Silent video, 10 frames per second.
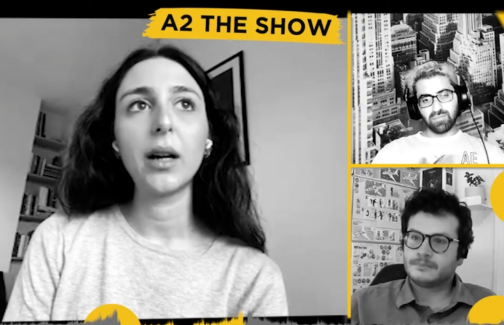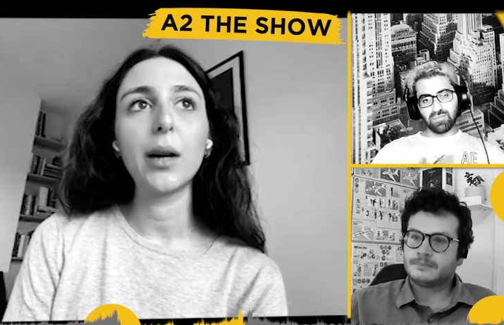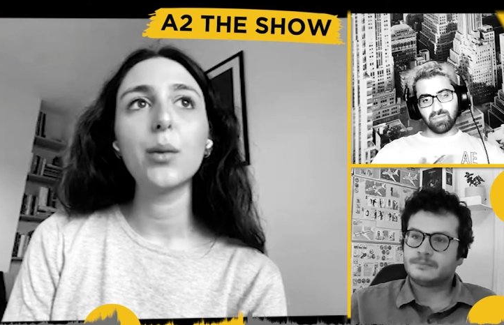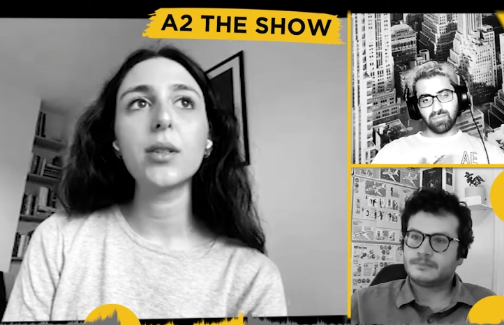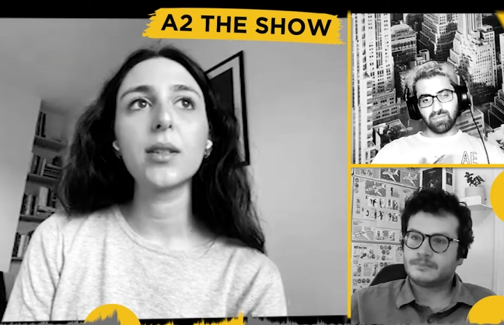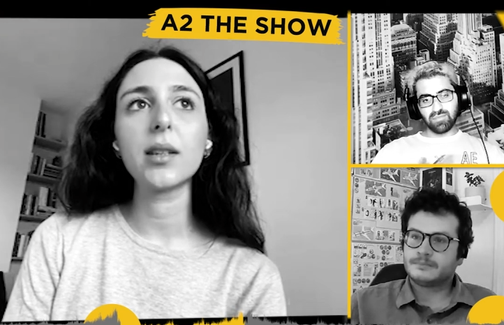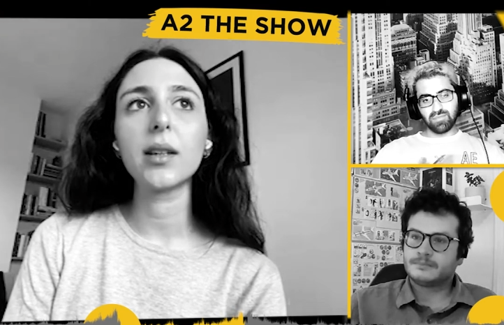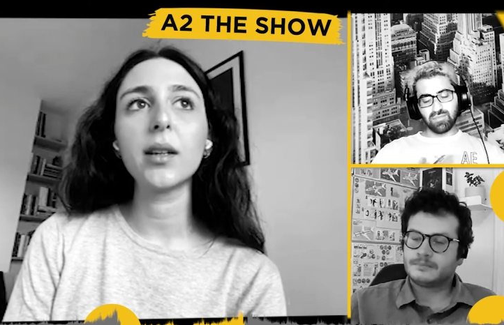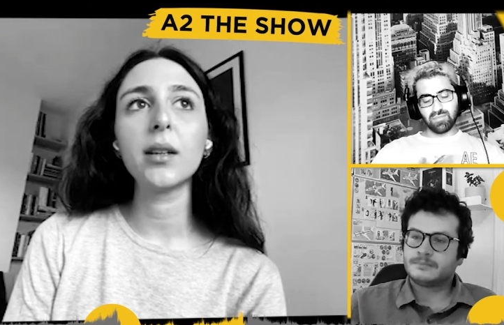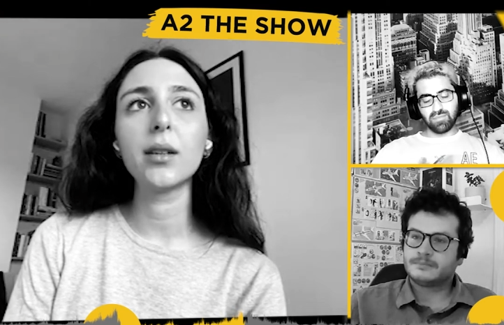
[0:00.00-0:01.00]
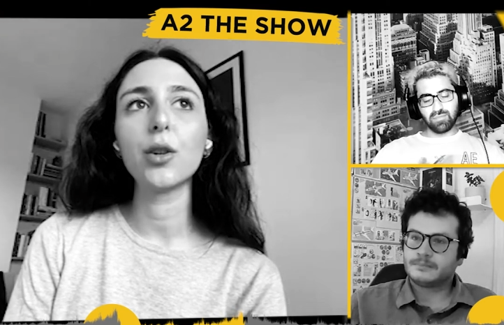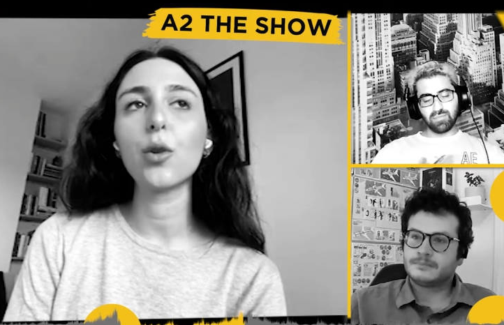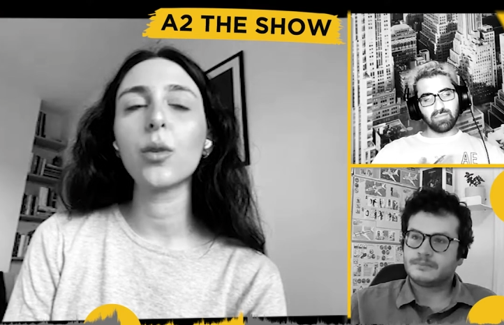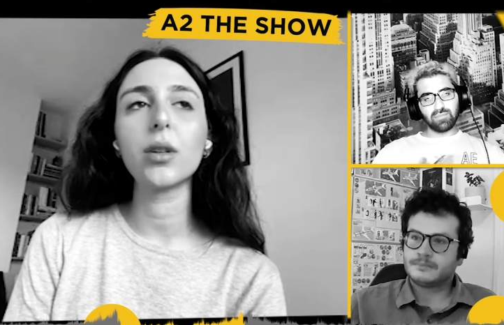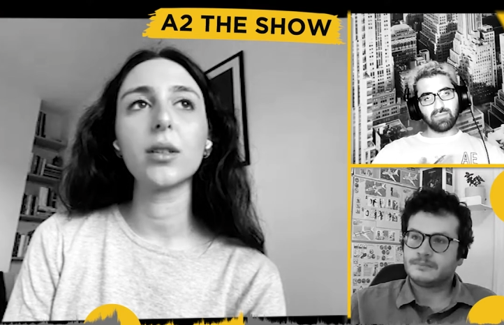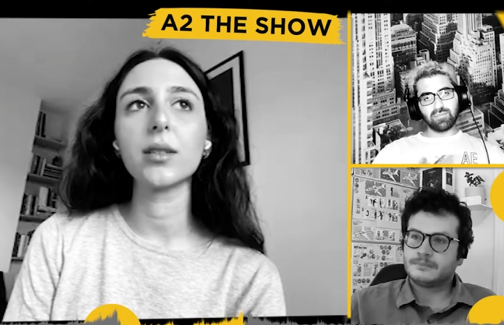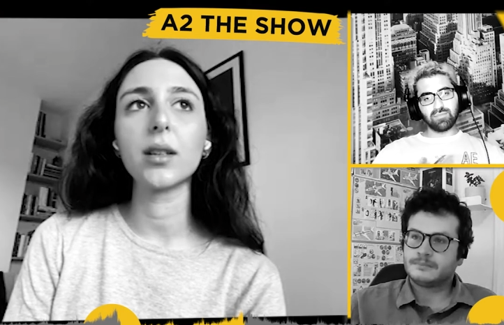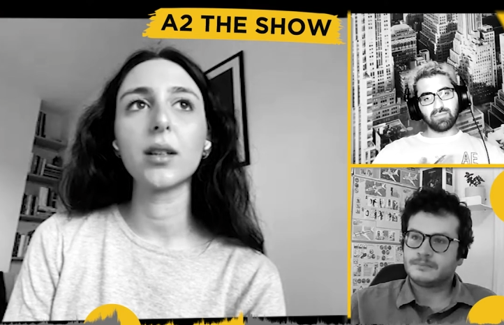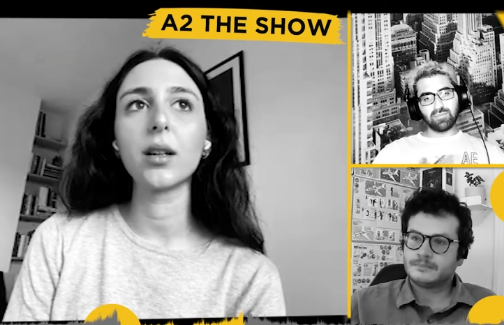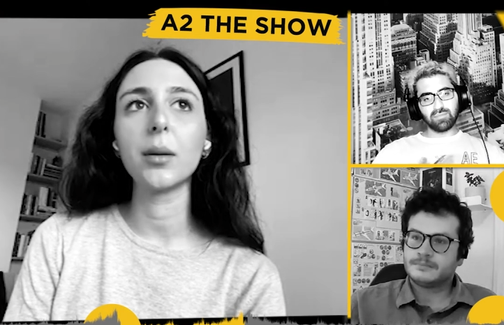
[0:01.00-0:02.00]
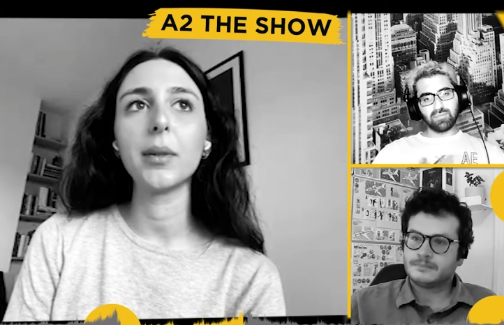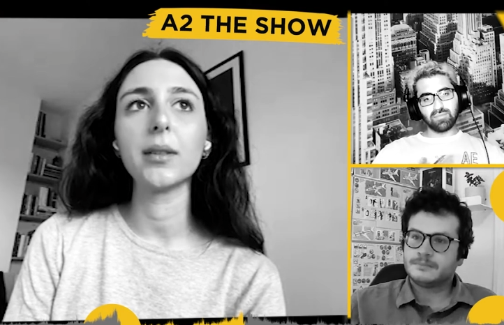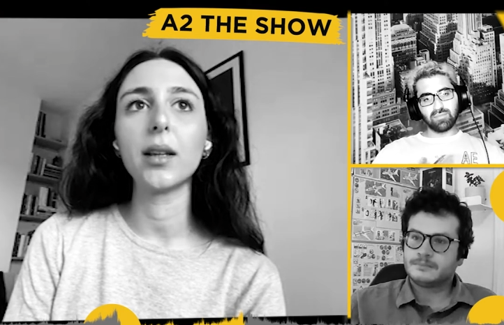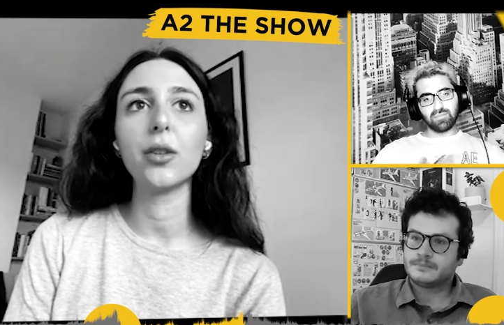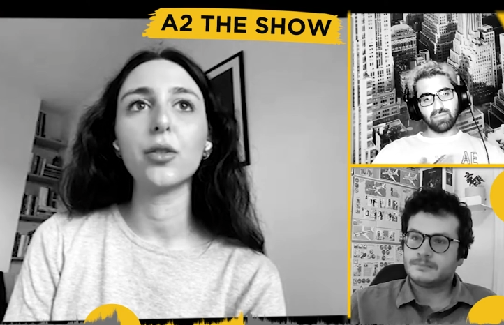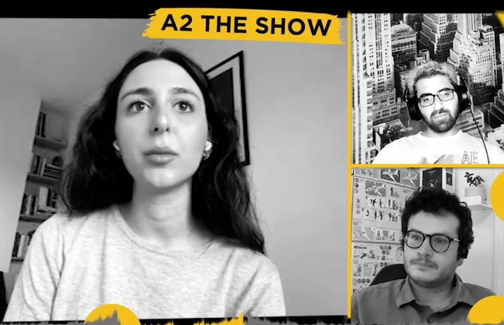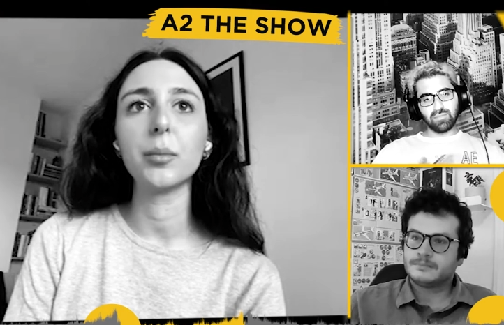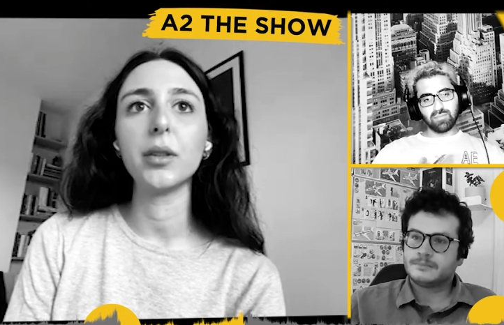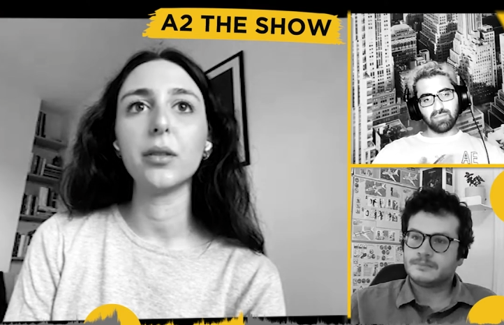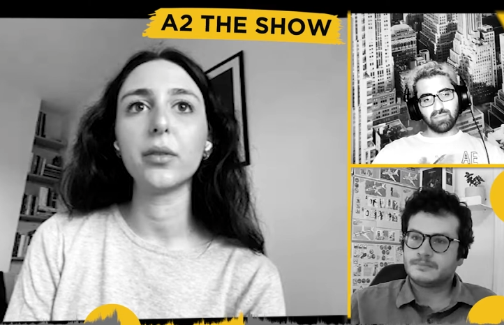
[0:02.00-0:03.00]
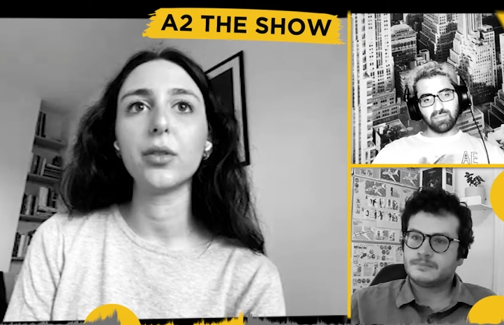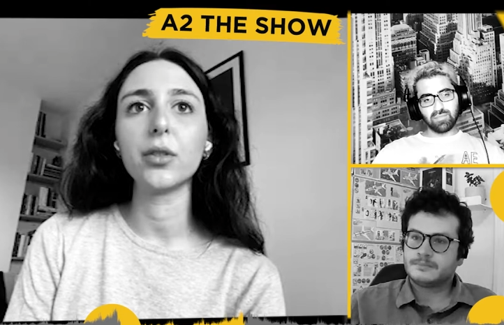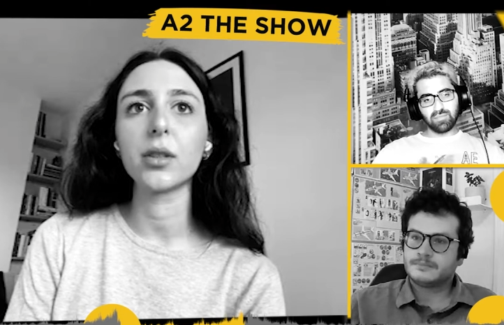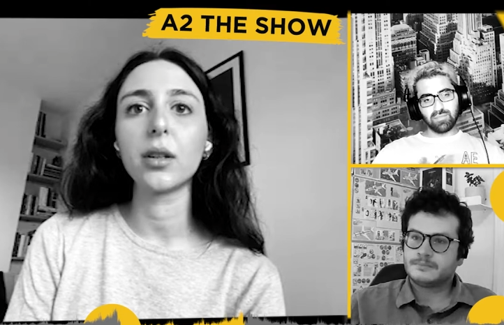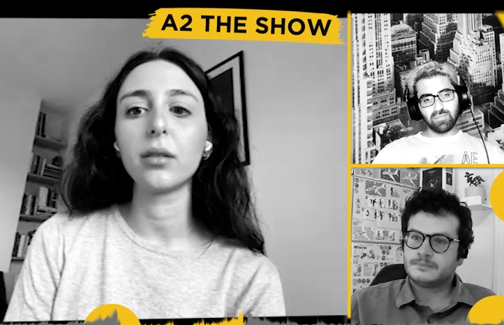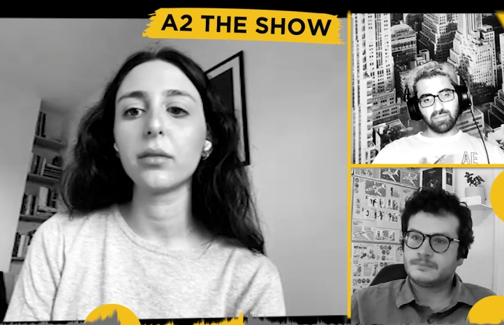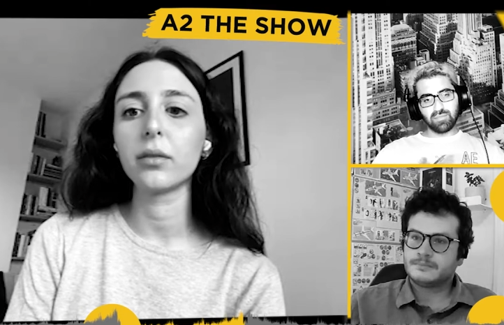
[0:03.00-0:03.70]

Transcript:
Speaker 1: I would say no one is going to come and tell you to believe in yourself.